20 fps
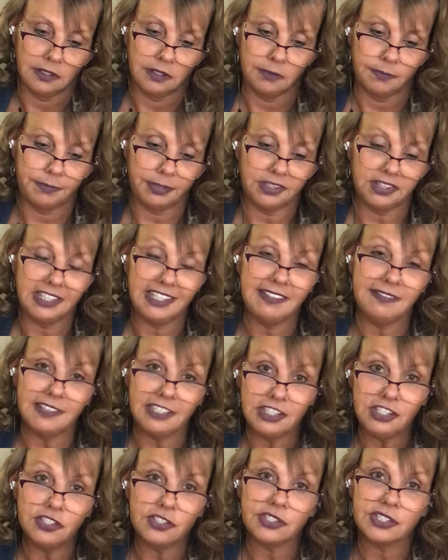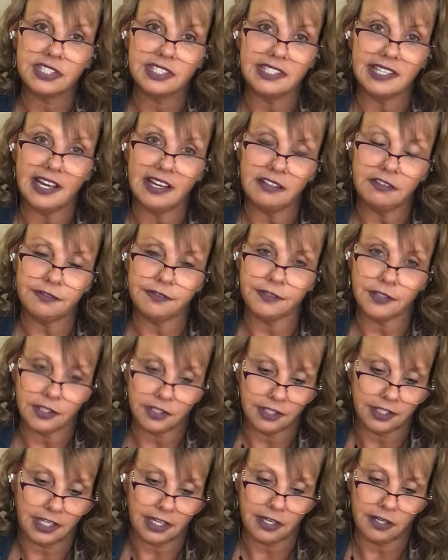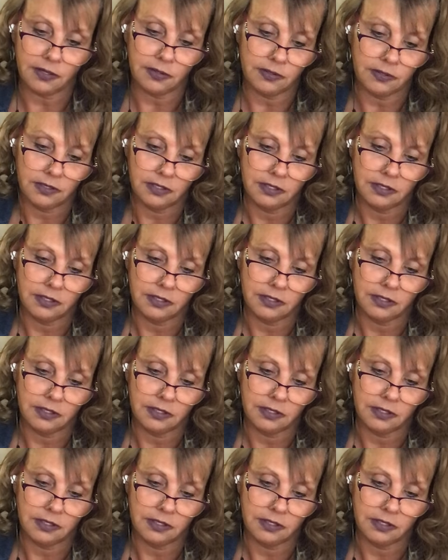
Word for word: Believe in yourself, Virgo